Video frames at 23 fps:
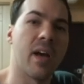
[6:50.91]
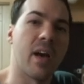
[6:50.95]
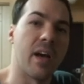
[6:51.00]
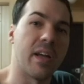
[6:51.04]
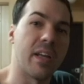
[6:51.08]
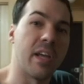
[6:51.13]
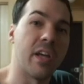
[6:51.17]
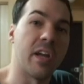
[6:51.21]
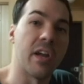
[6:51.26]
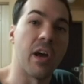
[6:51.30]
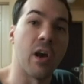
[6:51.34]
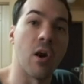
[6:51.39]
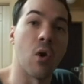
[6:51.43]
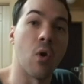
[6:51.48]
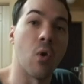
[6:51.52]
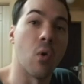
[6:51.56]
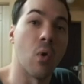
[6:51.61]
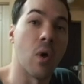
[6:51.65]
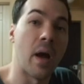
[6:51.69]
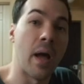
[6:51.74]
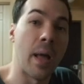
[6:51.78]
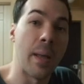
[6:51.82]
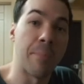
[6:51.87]
you
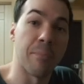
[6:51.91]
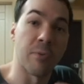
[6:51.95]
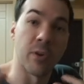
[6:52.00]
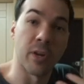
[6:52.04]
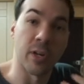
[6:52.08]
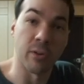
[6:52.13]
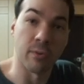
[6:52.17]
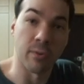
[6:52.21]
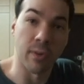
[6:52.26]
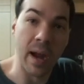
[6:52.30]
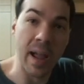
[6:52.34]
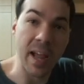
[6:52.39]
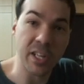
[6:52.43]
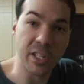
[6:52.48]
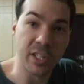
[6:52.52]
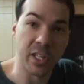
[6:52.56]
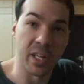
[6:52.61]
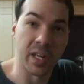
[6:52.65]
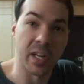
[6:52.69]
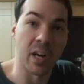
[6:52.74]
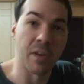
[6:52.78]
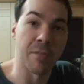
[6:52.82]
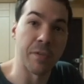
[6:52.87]
know, a
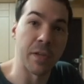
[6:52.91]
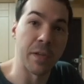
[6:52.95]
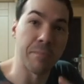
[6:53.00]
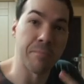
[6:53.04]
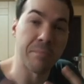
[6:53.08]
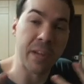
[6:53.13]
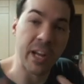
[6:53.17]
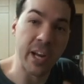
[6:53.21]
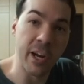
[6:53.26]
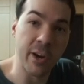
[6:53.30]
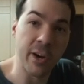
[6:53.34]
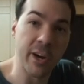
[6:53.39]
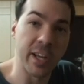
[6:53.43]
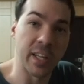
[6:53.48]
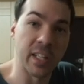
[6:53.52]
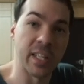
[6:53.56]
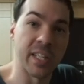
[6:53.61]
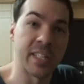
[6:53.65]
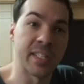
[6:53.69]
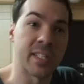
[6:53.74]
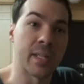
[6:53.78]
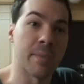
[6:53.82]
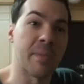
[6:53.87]
progression of
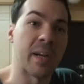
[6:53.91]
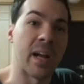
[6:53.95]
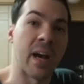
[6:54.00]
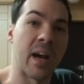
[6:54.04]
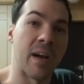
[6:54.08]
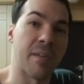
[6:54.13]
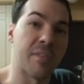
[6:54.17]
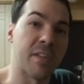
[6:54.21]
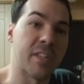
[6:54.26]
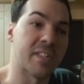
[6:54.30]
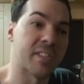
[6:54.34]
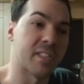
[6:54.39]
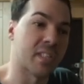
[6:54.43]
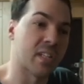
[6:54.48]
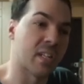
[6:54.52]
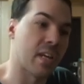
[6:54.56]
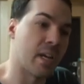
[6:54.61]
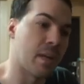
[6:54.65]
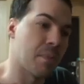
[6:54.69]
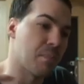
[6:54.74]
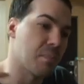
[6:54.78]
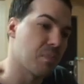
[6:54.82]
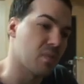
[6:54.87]
imperialism, and
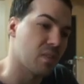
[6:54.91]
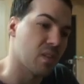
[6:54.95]
obviously